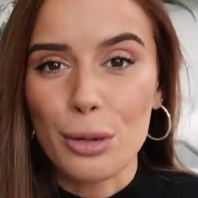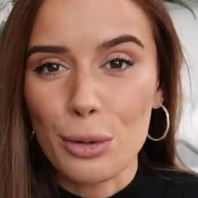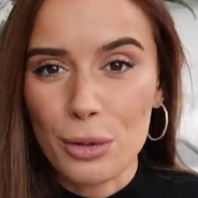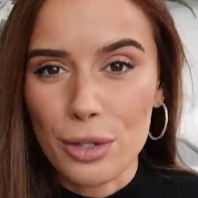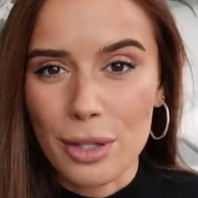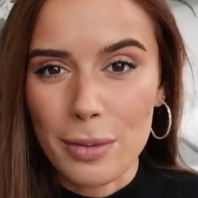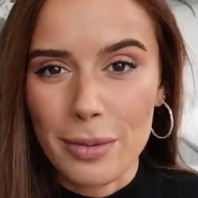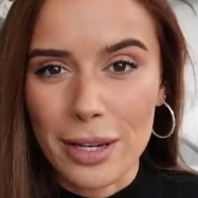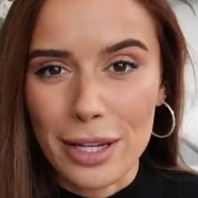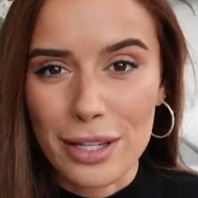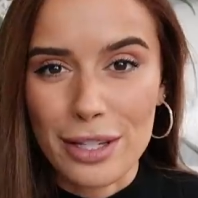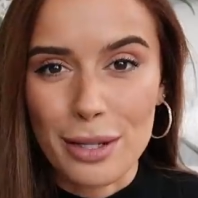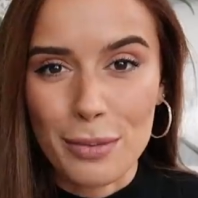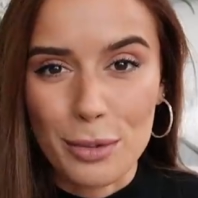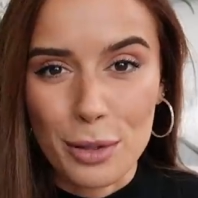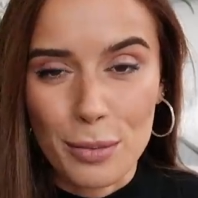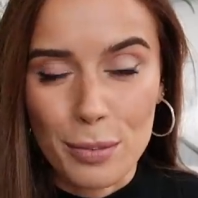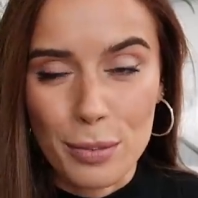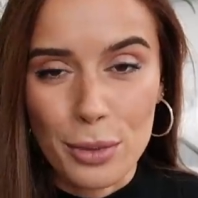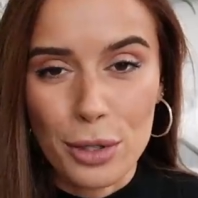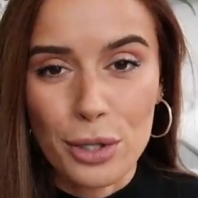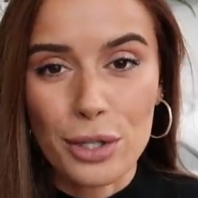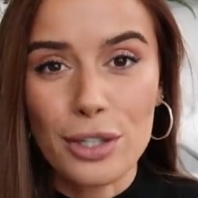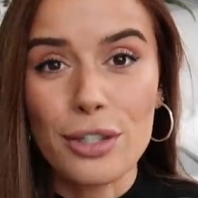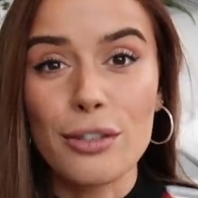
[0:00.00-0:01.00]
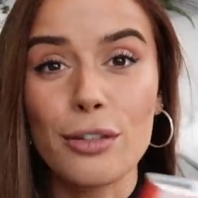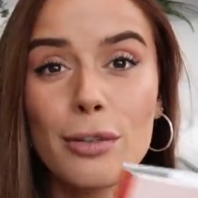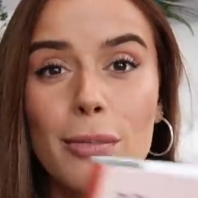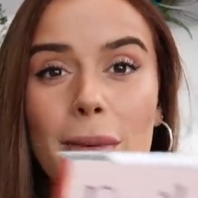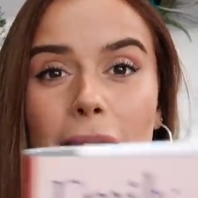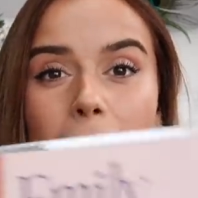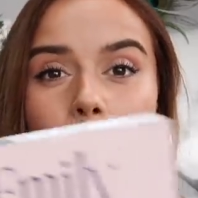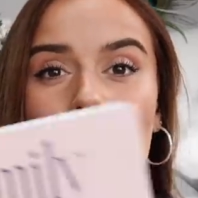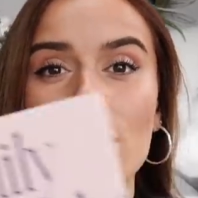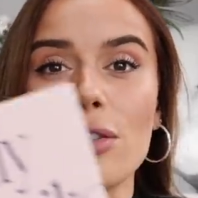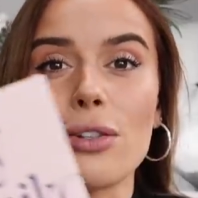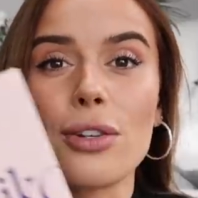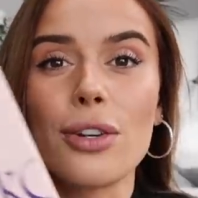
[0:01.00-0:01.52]
also picked up some books from
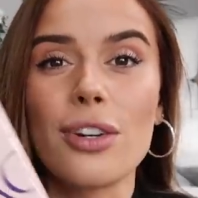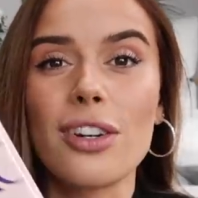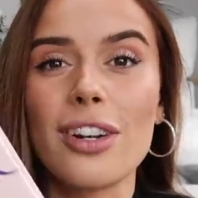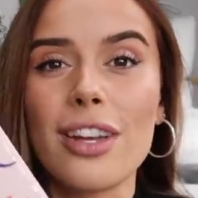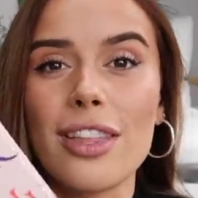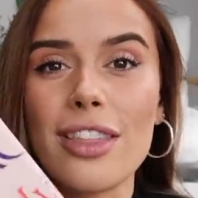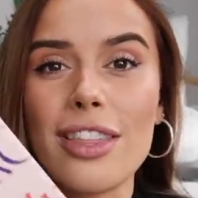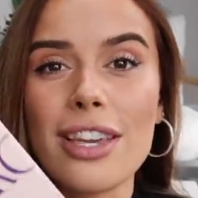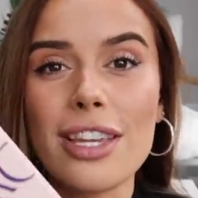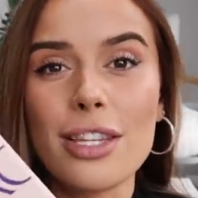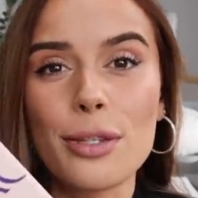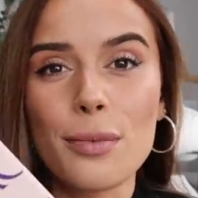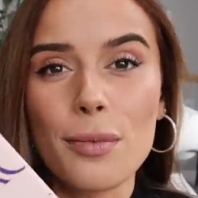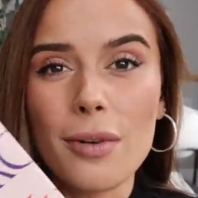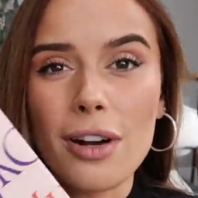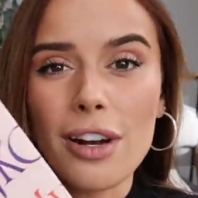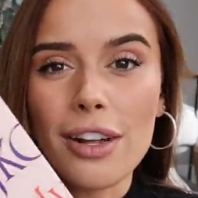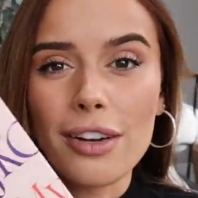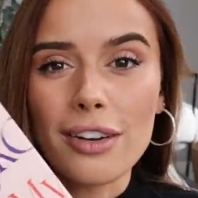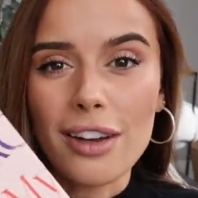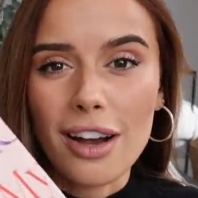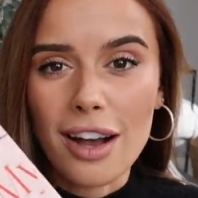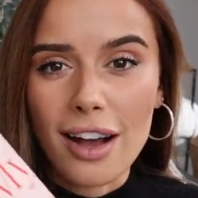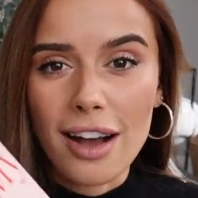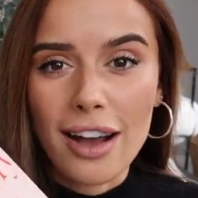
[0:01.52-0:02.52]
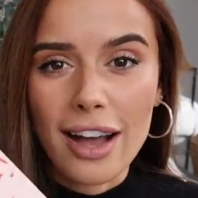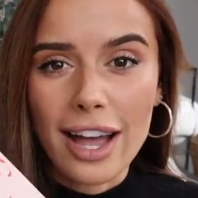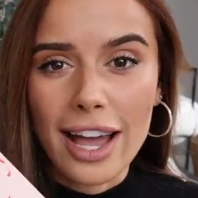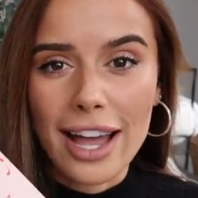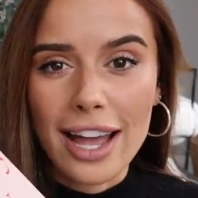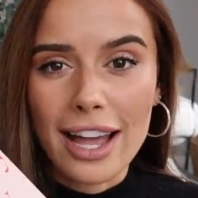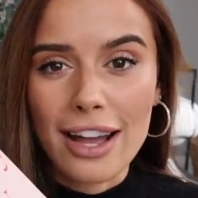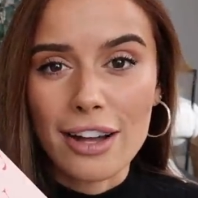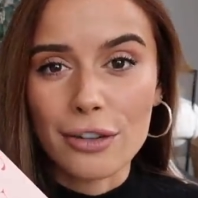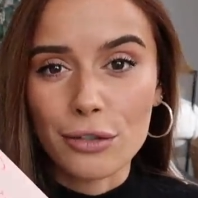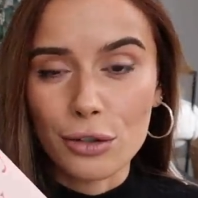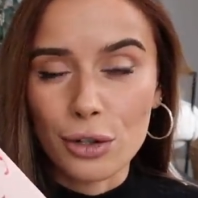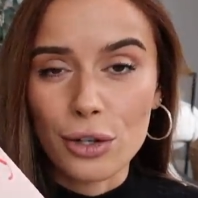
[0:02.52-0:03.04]
Amazon. This one I
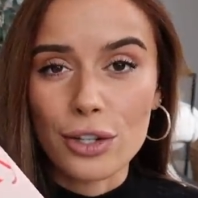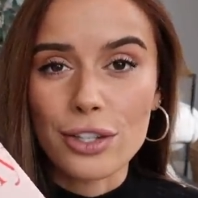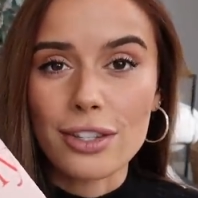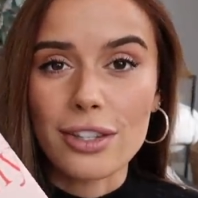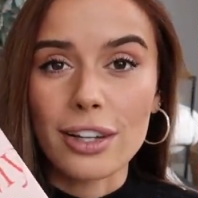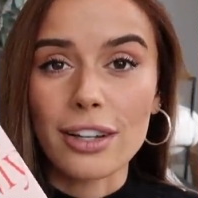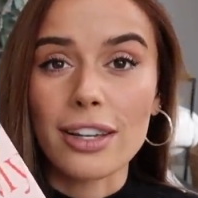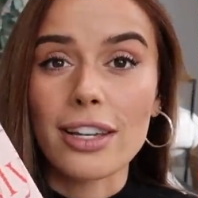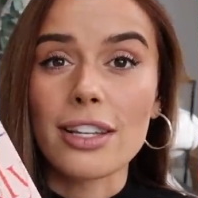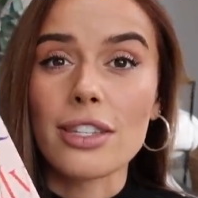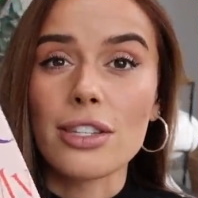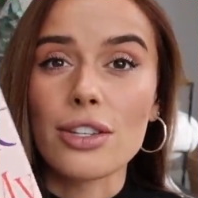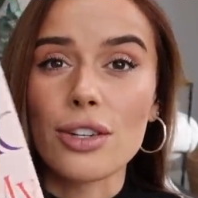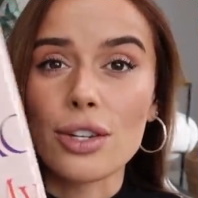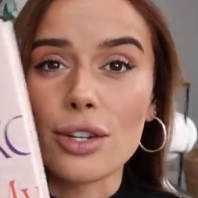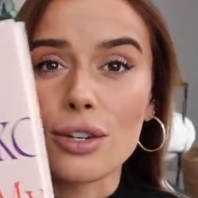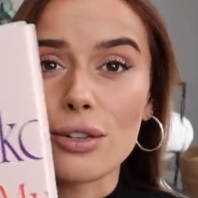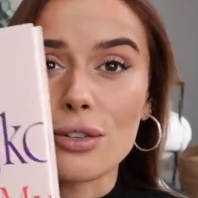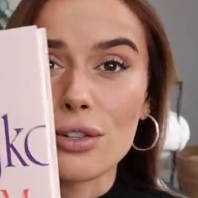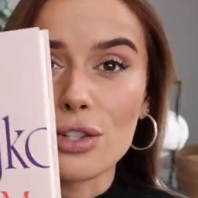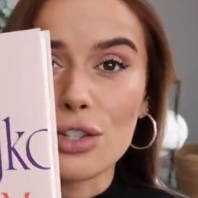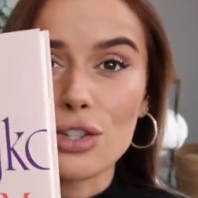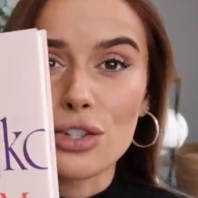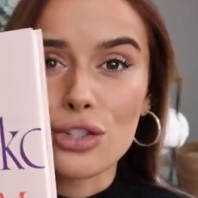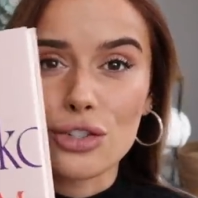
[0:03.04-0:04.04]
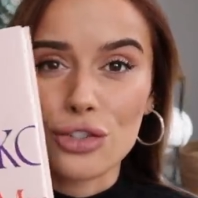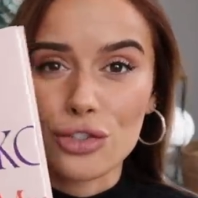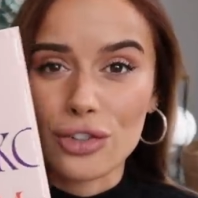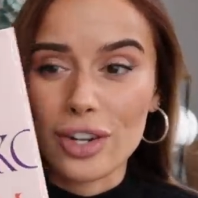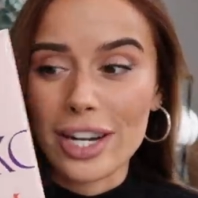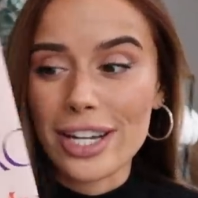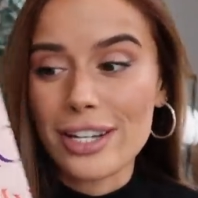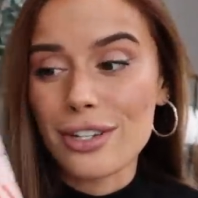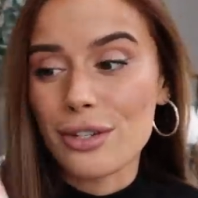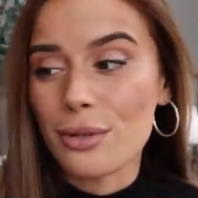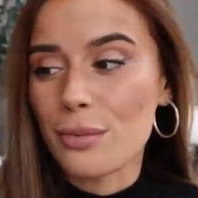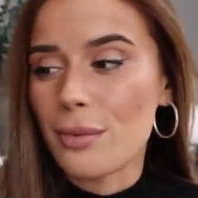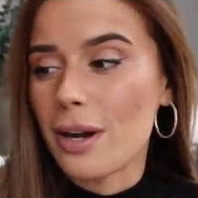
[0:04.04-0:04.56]
have got stuck into
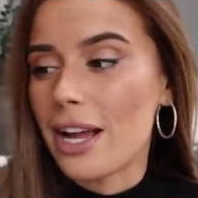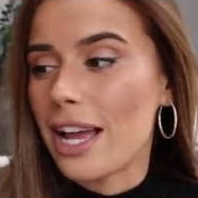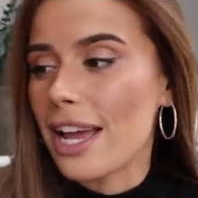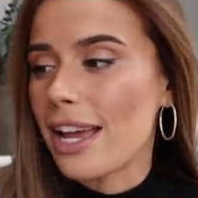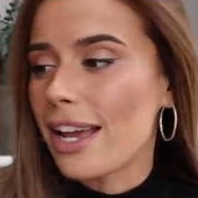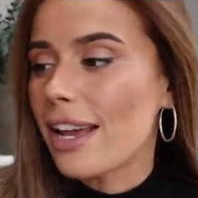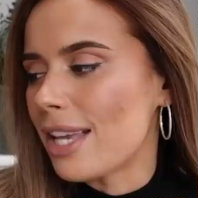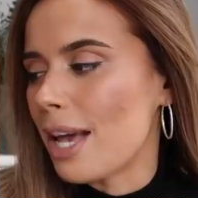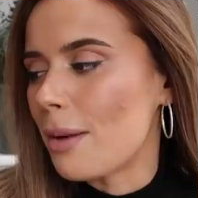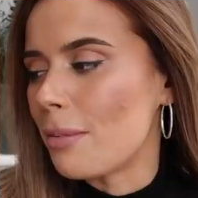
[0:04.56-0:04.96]
straight away.